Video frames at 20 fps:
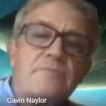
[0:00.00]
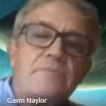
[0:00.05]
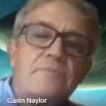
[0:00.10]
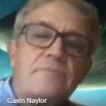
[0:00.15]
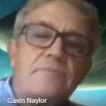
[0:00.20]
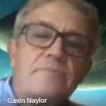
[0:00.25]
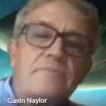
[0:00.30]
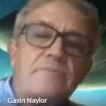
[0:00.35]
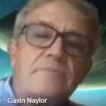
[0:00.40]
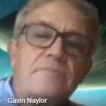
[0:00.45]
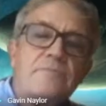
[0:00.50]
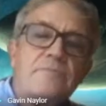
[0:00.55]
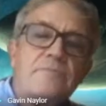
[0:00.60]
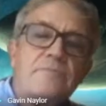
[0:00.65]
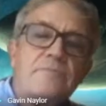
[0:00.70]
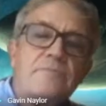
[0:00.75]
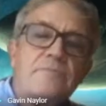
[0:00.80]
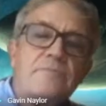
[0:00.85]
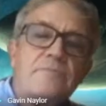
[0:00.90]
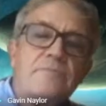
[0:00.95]
And
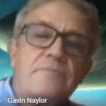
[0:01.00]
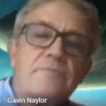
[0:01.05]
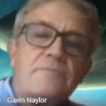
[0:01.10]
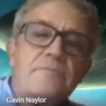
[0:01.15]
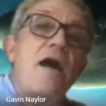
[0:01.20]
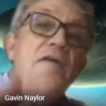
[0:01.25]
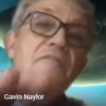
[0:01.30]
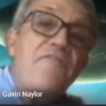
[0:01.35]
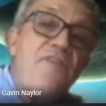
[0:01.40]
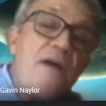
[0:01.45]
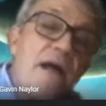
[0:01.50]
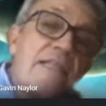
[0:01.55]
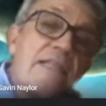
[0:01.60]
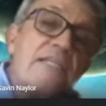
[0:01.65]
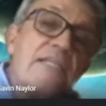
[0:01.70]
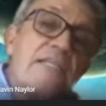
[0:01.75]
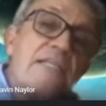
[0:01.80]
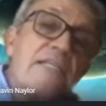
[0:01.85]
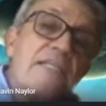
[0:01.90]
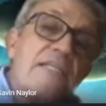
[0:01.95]
a
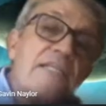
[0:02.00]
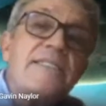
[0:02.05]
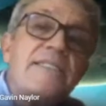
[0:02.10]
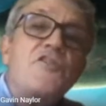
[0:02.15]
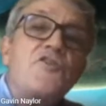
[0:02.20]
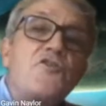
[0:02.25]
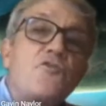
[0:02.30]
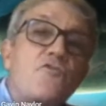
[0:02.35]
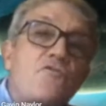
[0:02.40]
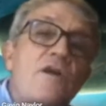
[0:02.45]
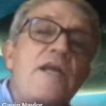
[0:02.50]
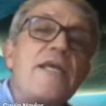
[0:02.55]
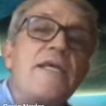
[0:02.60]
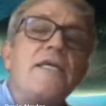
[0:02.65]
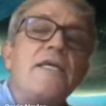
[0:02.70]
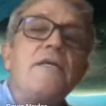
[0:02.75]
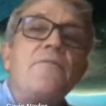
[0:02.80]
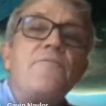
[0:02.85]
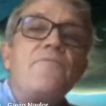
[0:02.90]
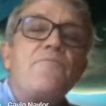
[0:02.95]
phylogenetic
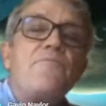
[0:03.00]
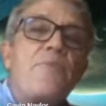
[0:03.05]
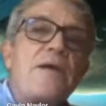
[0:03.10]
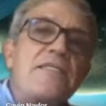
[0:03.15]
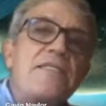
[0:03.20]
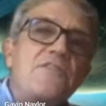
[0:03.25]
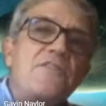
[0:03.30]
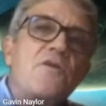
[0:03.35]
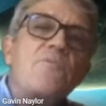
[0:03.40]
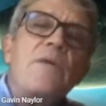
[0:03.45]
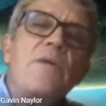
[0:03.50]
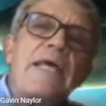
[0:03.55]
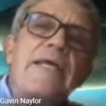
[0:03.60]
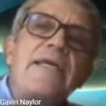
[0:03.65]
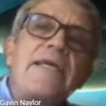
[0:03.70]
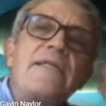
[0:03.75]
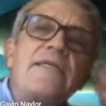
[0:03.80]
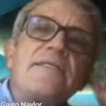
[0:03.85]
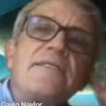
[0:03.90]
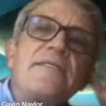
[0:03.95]
tree based on
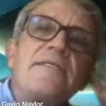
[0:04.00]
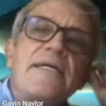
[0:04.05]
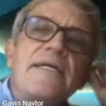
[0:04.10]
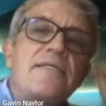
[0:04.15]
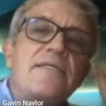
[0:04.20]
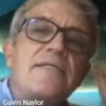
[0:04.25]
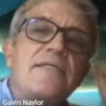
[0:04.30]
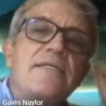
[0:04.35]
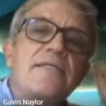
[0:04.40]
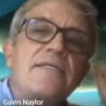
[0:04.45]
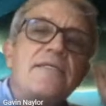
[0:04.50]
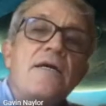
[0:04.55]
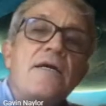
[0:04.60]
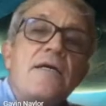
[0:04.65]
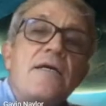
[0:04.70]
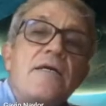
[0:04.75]
molecular data